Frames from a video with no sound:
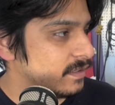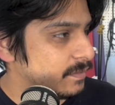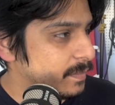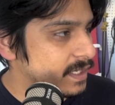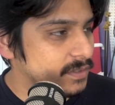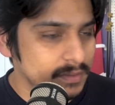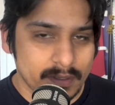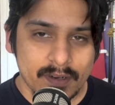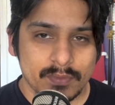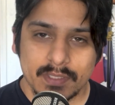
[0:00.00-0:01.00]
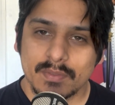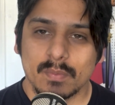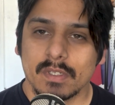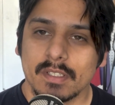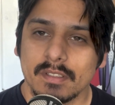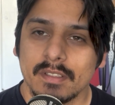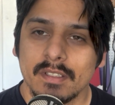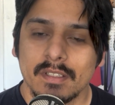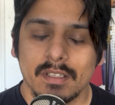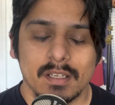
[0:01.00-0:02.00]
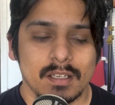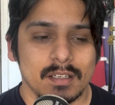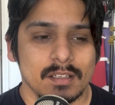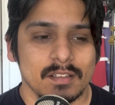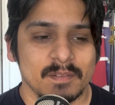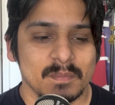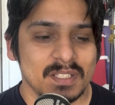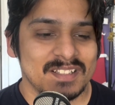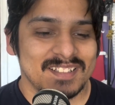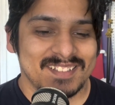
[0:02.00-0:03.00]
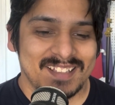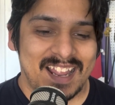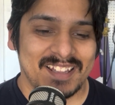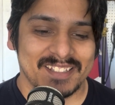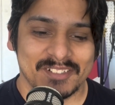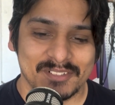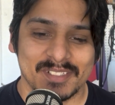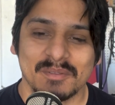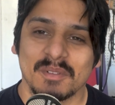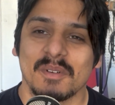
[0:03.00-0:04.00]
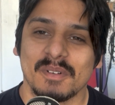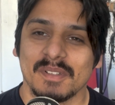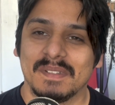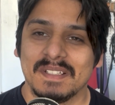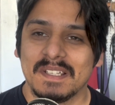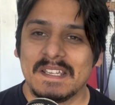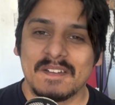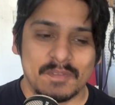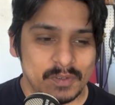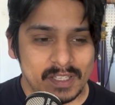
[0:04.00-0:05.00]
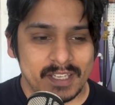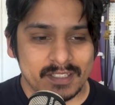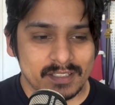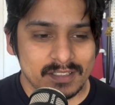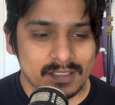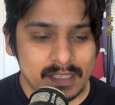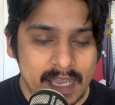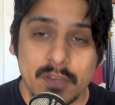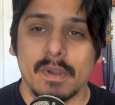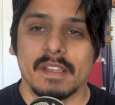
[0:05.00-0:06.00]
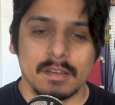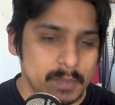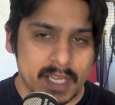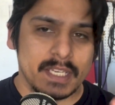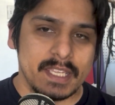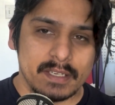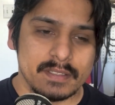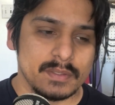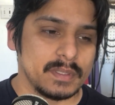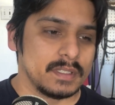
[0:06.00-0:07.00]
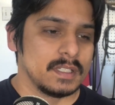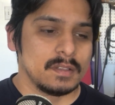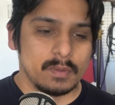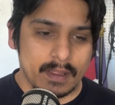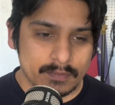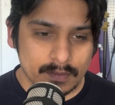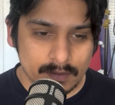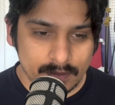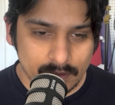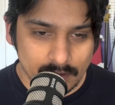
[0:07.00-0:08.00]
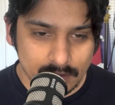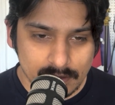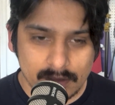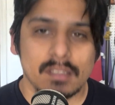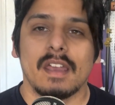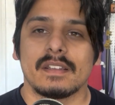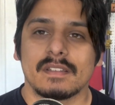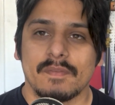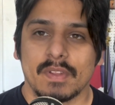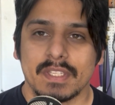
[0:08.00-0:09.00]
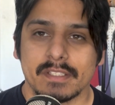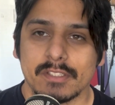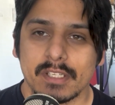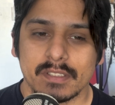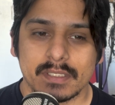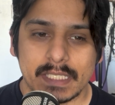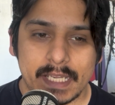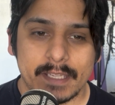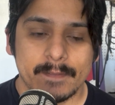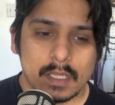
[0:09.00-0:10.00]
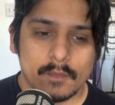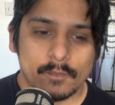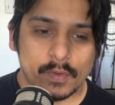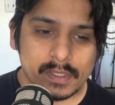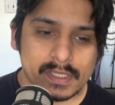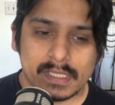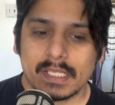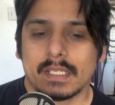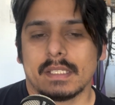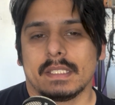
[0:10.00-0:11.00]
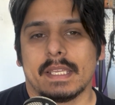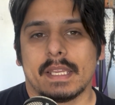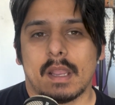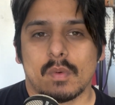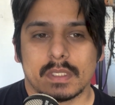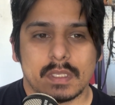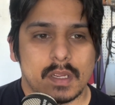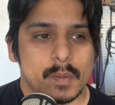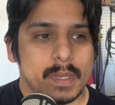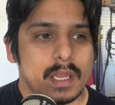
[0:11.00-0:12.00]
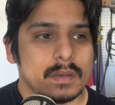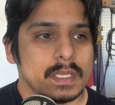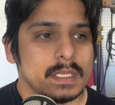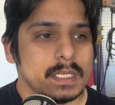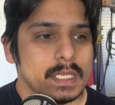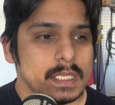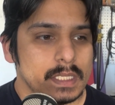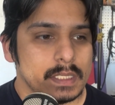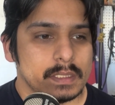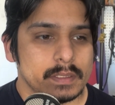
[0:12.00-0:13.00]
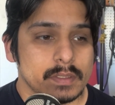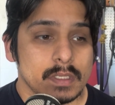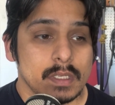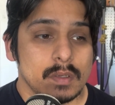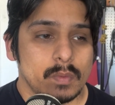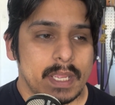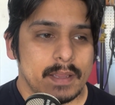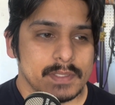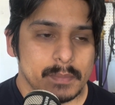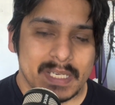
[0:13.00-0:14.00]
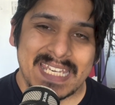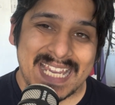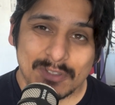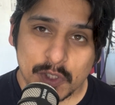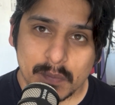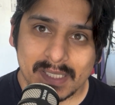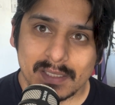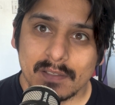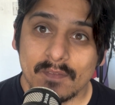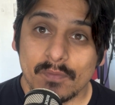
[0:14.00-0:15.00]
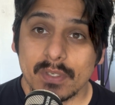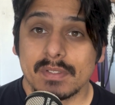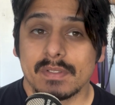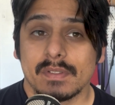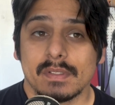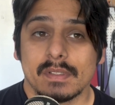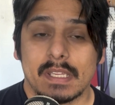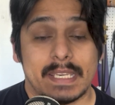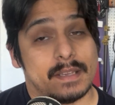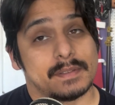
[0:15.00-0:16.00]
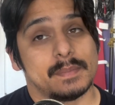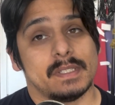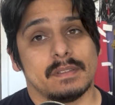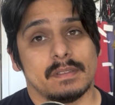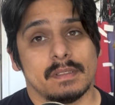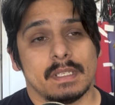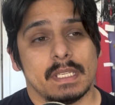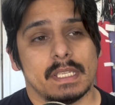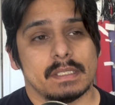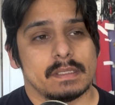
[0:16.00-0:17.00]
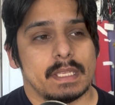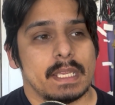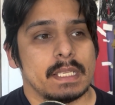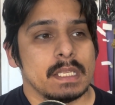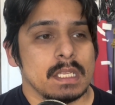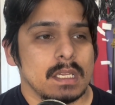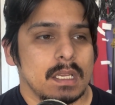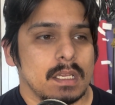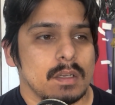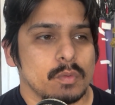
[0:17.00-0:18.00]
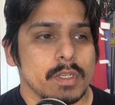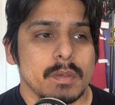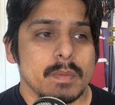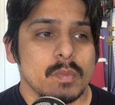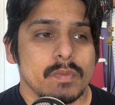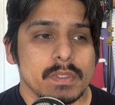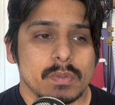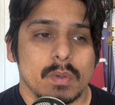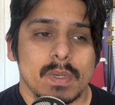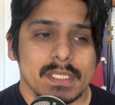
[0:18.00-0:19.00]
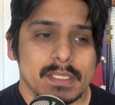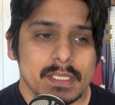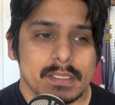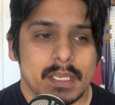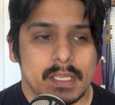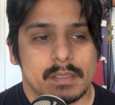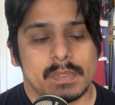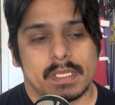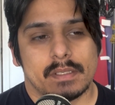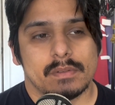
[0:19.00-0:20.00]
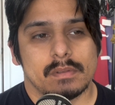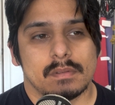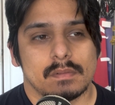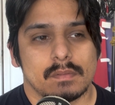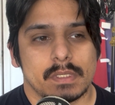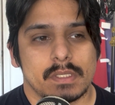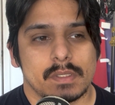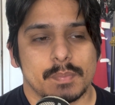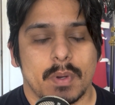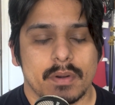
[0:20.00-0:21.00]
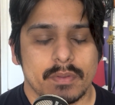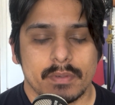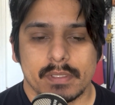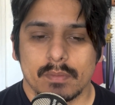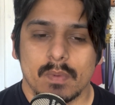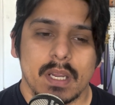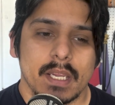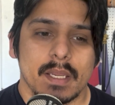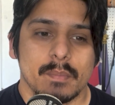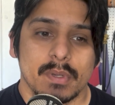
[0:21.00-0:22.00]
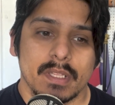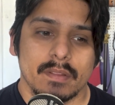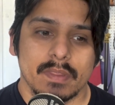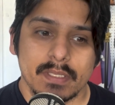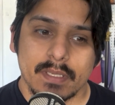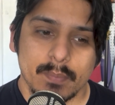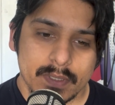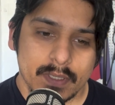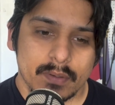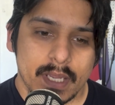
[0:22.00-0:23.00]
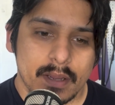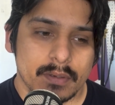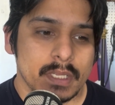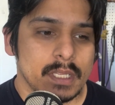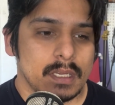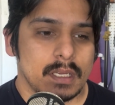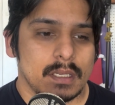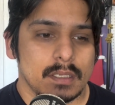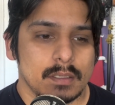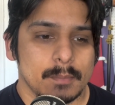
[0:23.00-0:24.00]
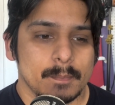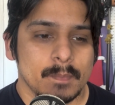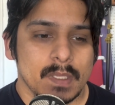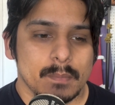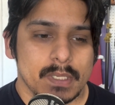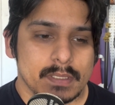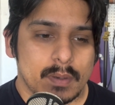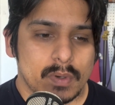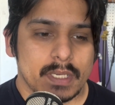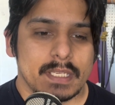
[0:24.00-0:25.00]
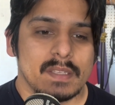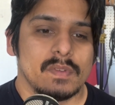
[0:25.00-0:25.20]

Make sure that everything's working. I literally recorded for anyway, I'm not going to get into it. We have a lot of stuff on the agenda today. First thing that I want to talk about is we have some announcements. First announcement is that we're going to be moving to a Wednesday 10 a.m. schedule, which is part of the reason why I'm putting this episode out, because I wanted to give you